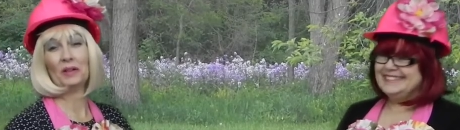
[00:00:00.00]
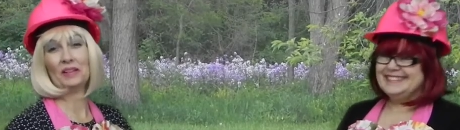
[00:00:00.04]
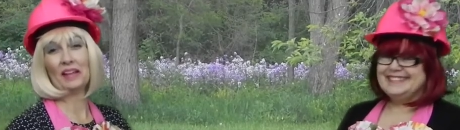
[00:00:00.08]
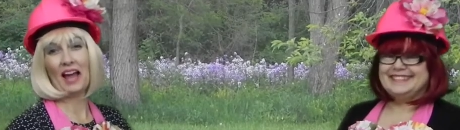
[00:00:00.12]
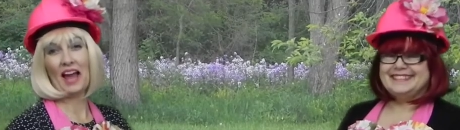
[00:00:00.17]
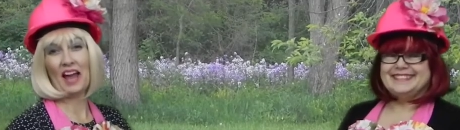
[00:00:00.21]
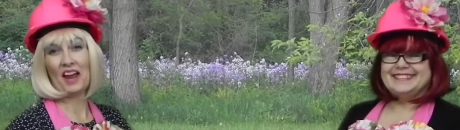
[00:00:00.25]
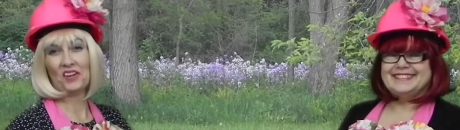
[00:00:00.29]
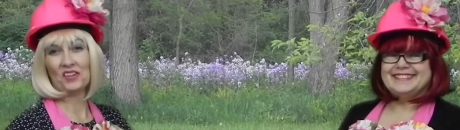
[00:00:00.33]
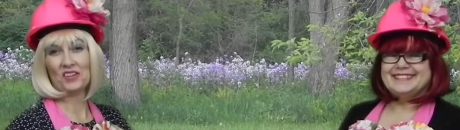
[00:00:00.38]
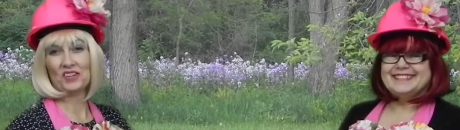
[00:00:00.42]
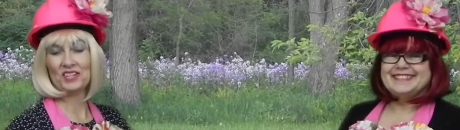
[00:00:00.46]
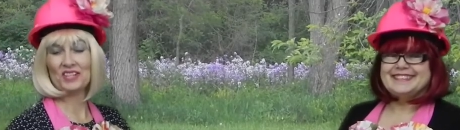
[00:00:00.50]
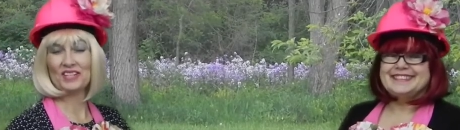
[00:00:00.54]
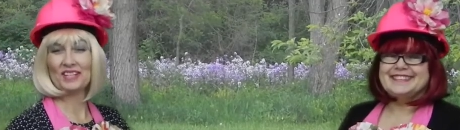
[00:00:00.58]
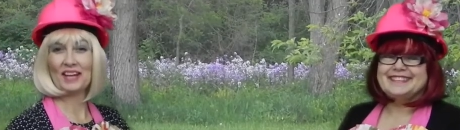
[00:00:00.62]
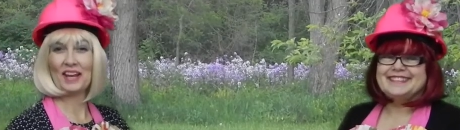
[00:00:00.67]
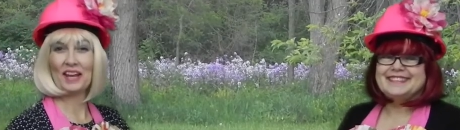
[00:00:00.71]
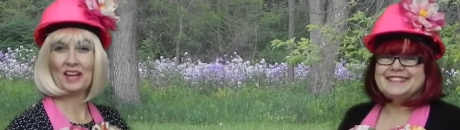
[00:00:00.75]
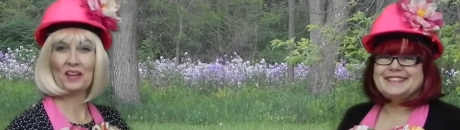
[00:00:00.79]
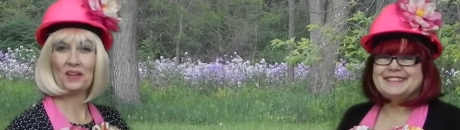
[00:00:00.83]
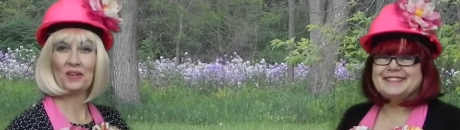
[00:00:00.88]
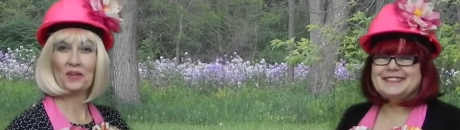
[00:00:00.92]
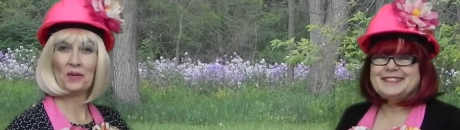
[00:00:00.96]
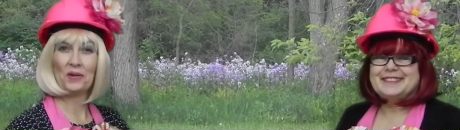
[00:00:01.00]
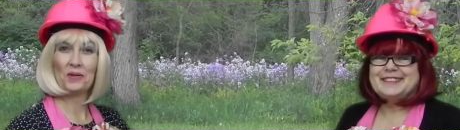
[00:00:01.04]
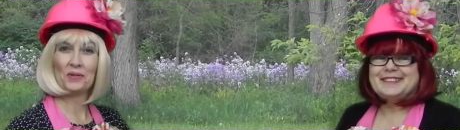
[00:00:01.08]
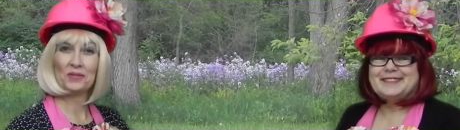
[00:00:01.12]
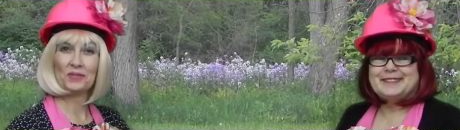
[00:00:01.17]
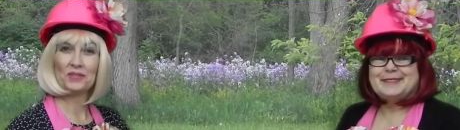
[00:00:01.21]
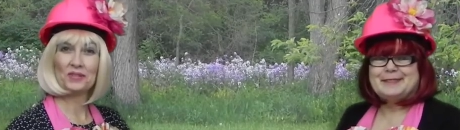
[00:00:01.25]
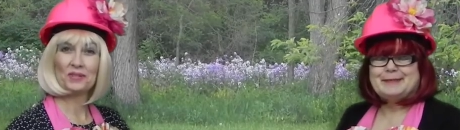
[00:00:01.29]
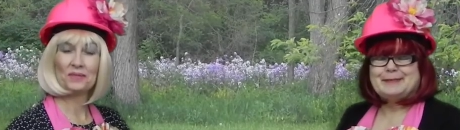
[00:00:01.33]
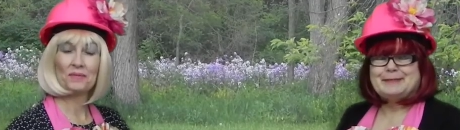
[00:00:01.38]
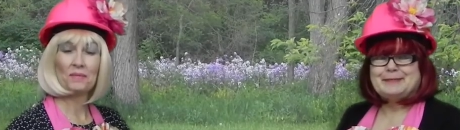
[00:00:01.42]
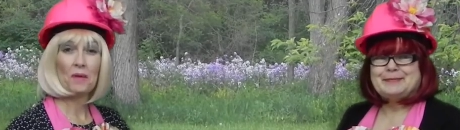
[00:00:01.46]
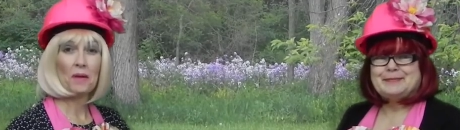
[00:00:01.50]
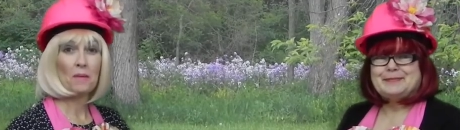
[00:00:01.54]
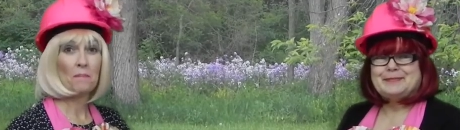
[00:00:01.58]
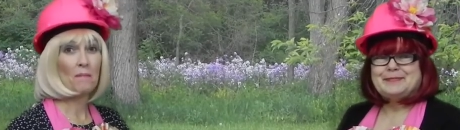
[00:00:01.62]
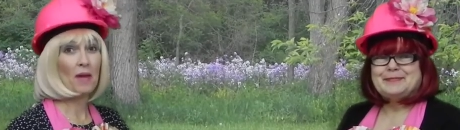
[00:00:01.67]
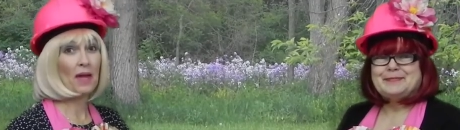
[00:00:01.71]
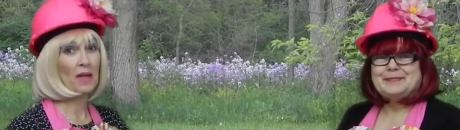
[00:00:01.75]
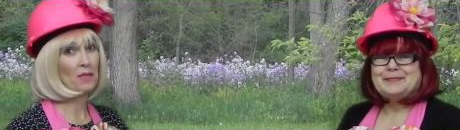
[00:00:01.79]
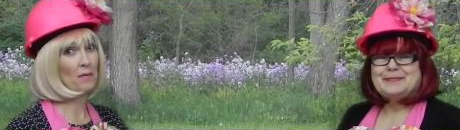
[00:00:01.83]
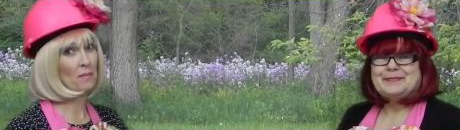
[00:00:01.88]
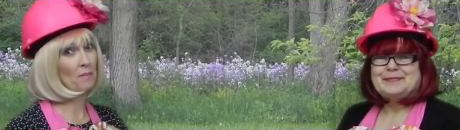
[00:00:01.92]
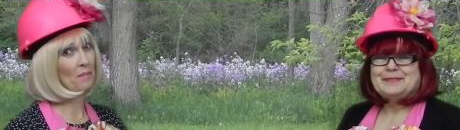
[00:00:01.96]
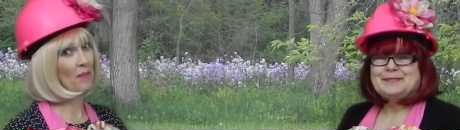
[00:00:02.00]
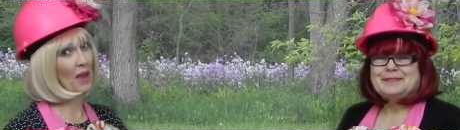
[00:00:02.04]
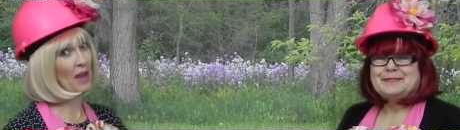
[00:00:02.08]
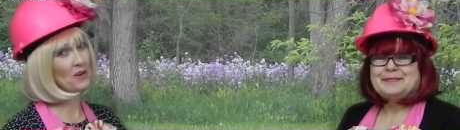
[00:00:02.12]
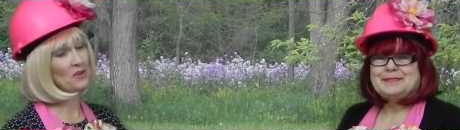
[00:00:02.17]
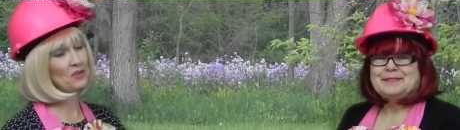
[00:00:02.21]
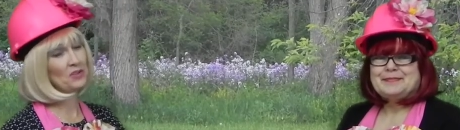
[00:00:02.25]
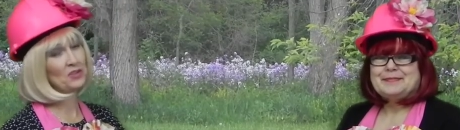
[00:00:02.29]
Speaker 1: the old Irish saying goes, may the